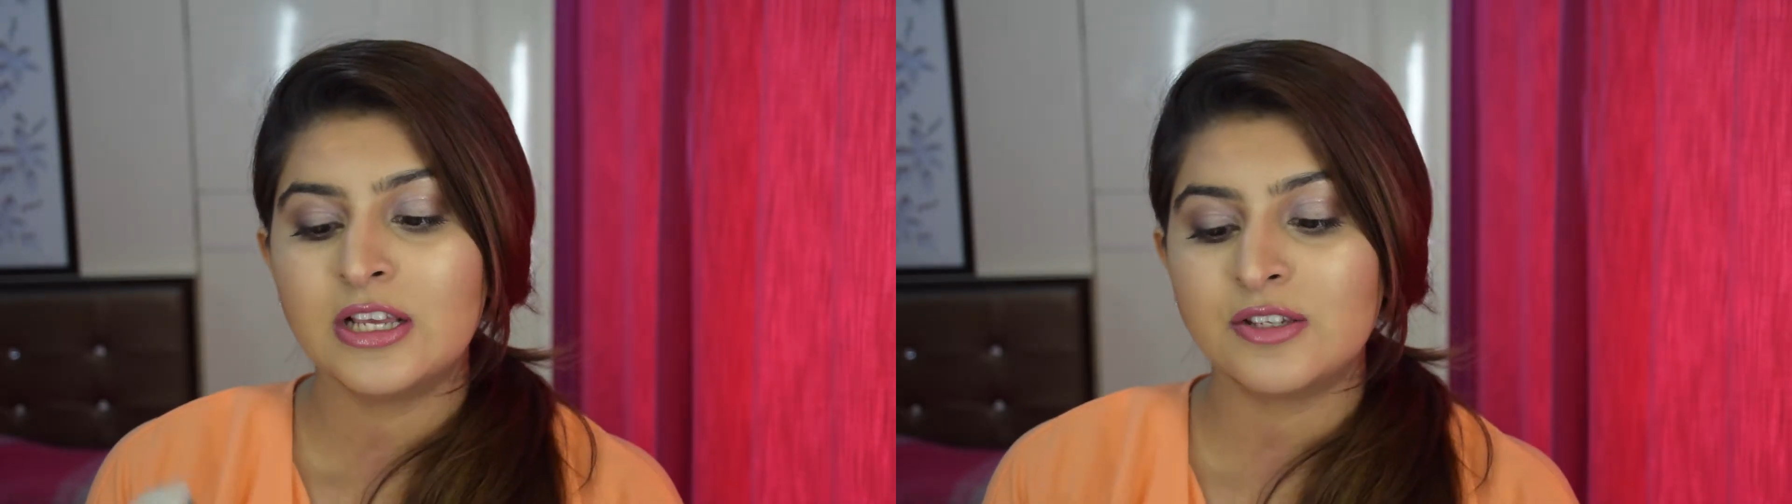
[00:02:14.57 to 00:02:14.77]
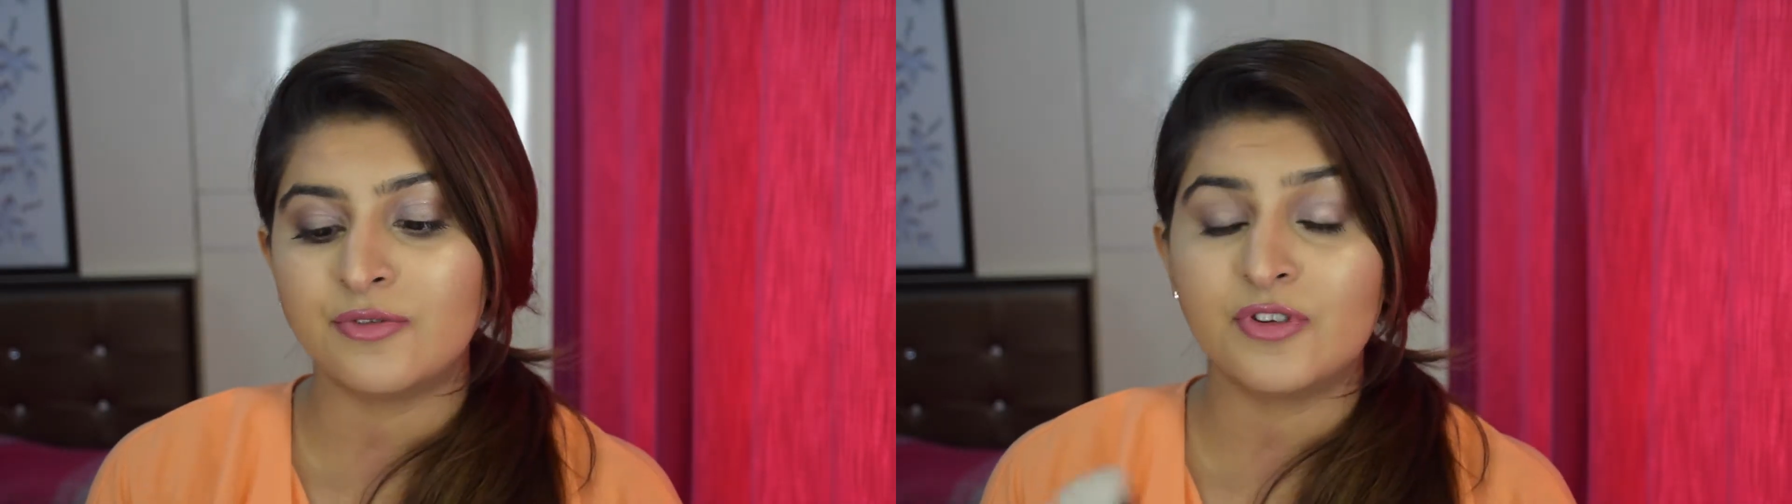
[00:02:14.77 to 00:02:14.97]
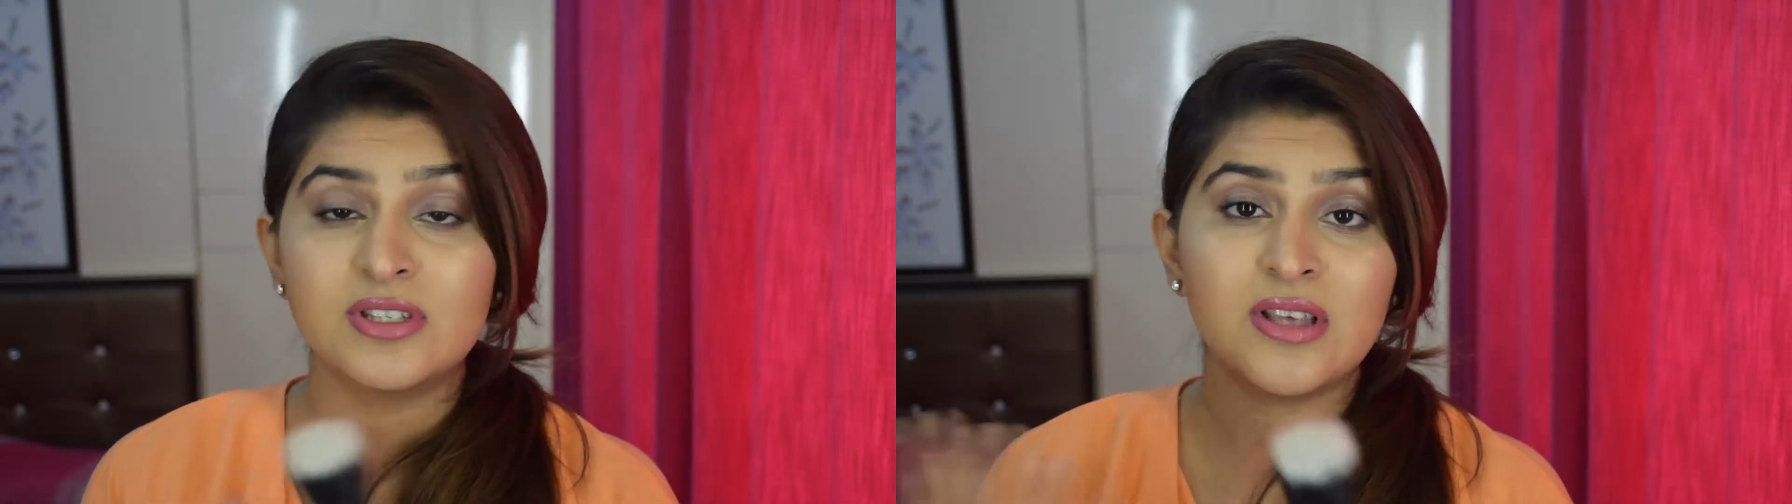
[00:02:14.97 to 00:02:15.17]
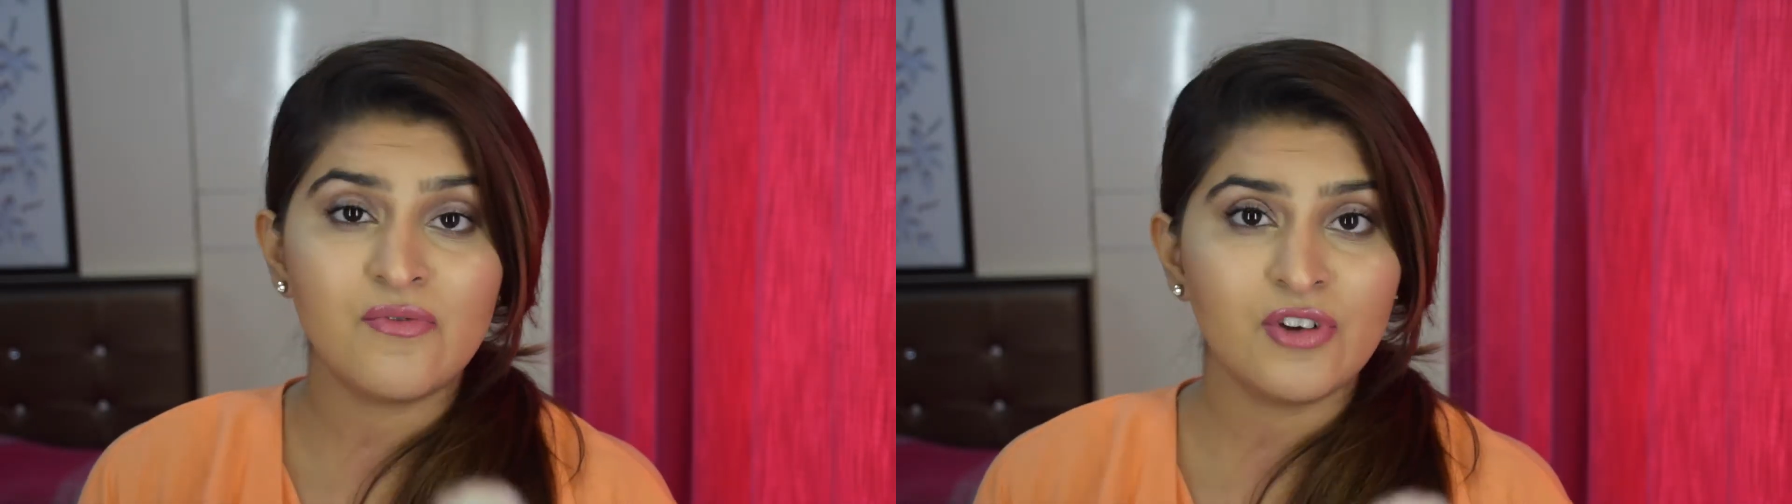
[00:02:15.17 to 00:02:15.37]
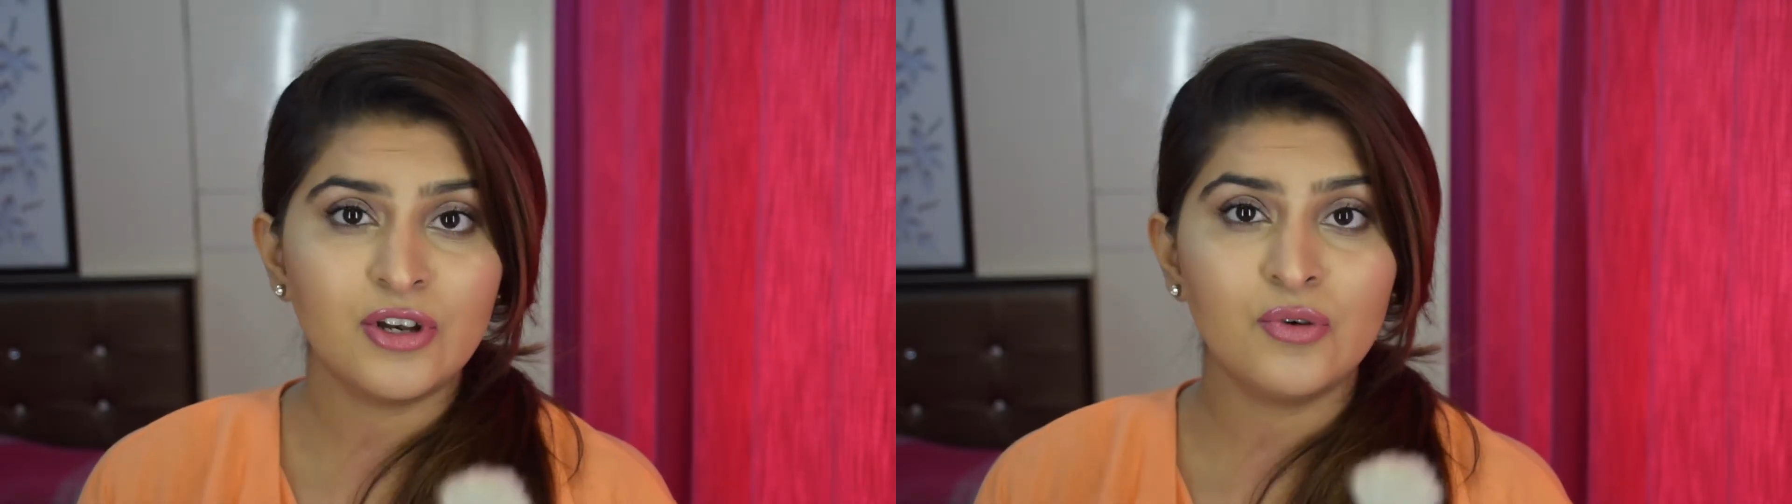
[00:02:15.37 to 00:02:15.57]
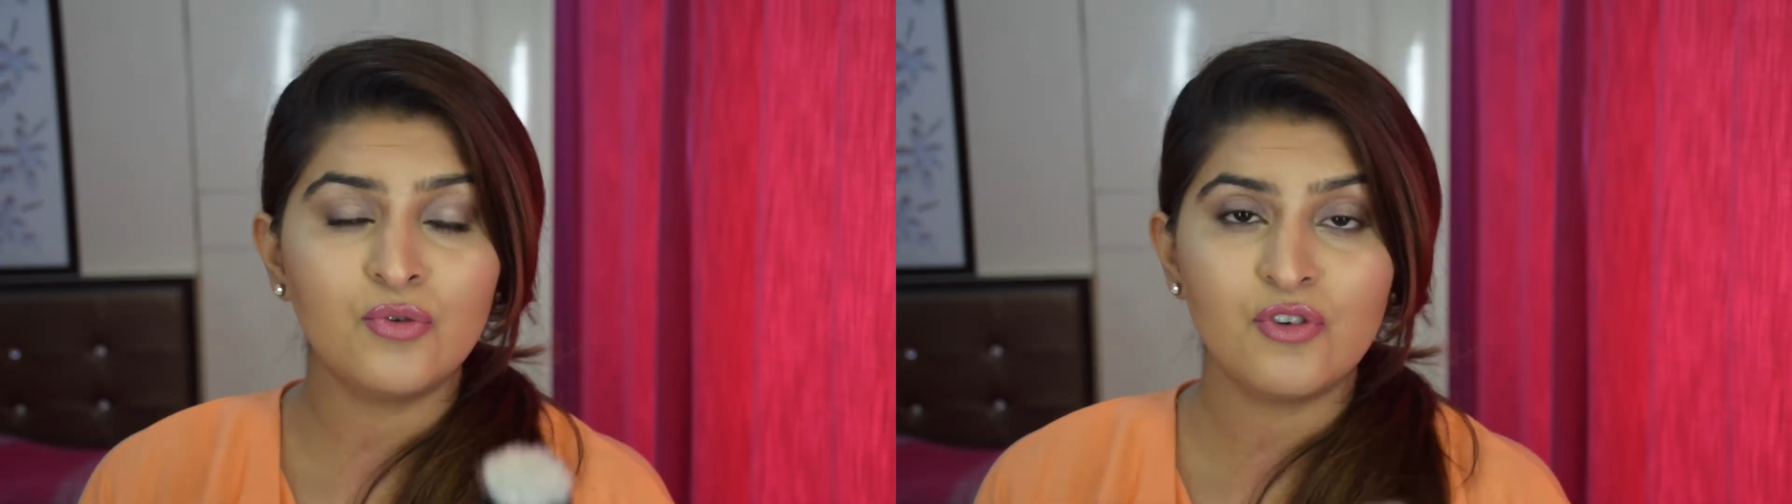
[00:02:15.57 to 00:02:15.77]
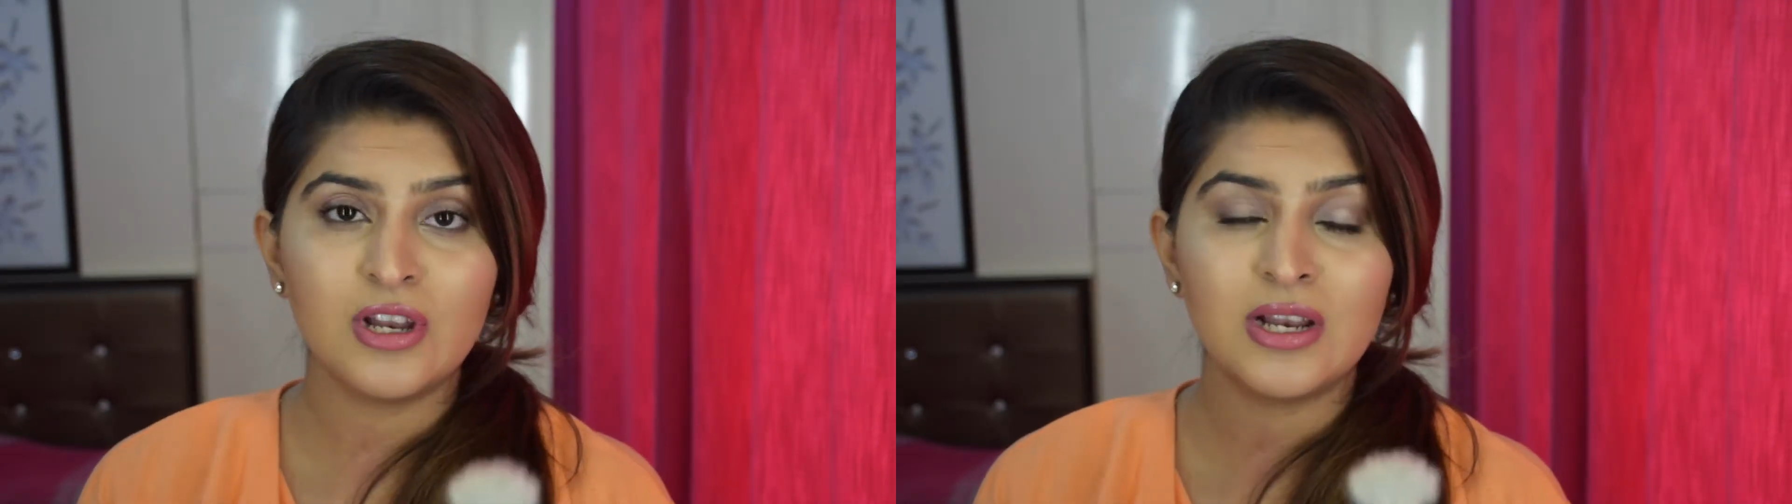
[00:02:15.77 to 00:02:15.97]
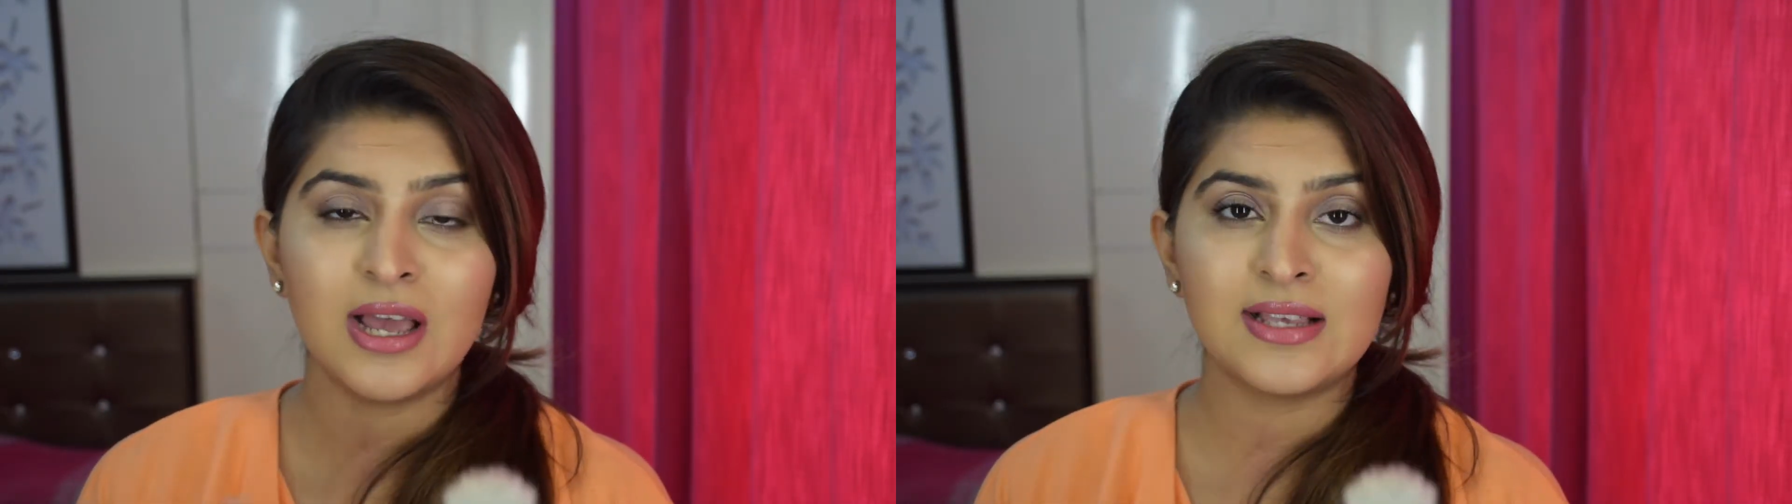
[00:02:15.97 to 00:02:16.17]
So for someone who
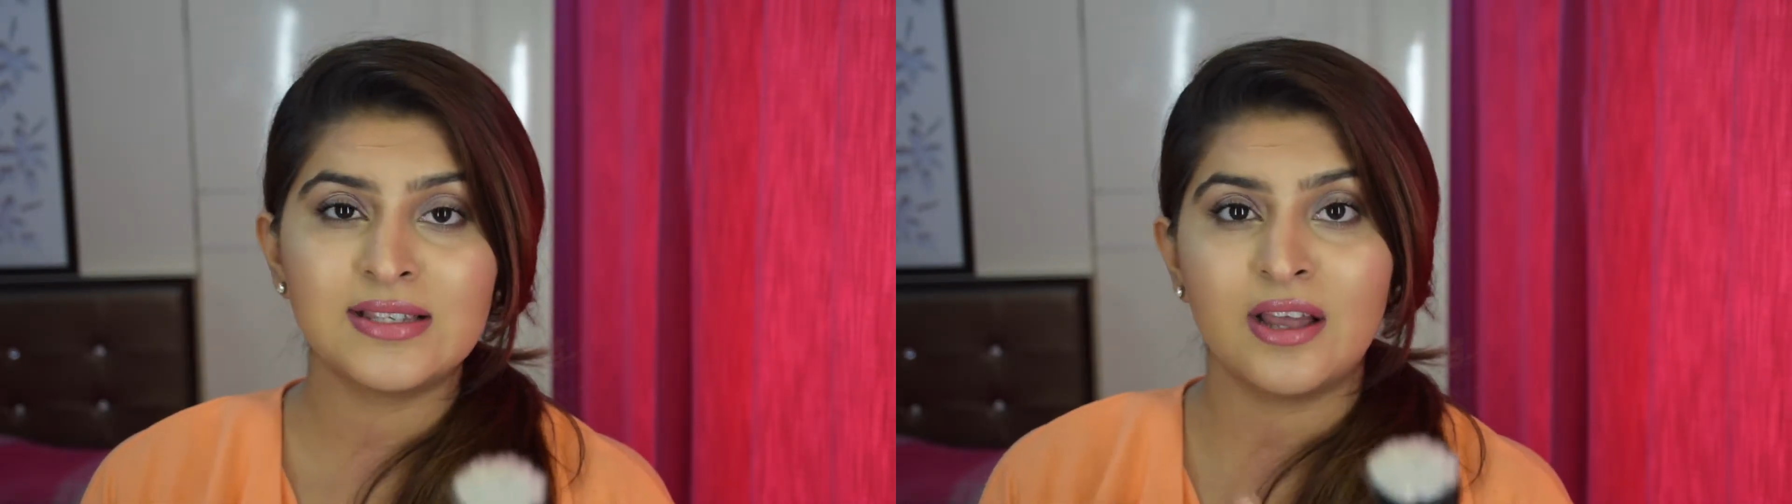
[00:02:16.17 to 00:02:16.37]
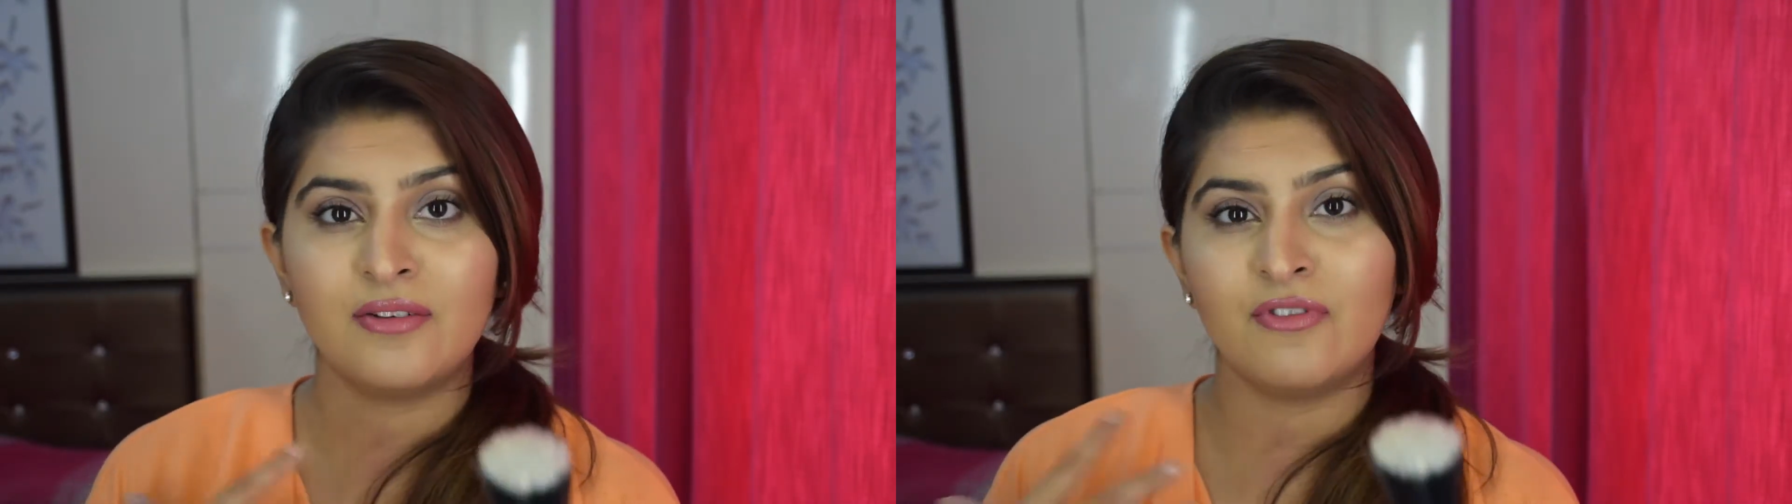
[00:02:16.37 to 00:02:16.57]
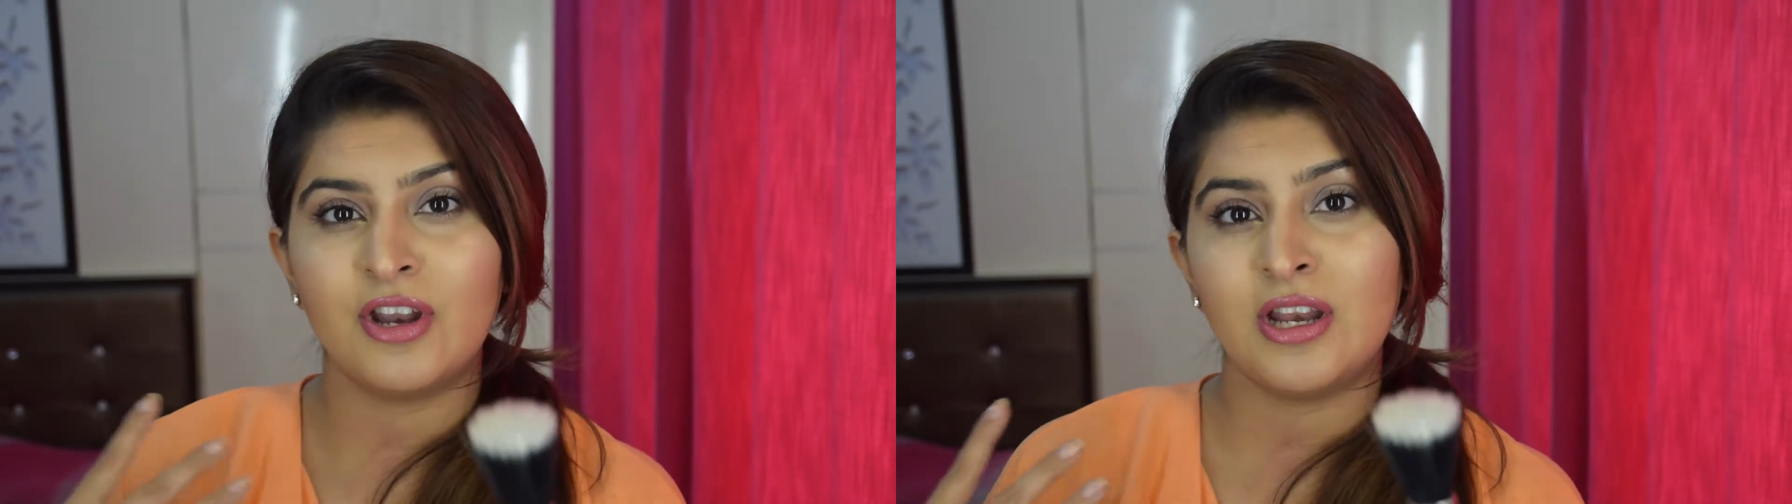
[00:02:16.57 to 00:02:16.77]
really likes that very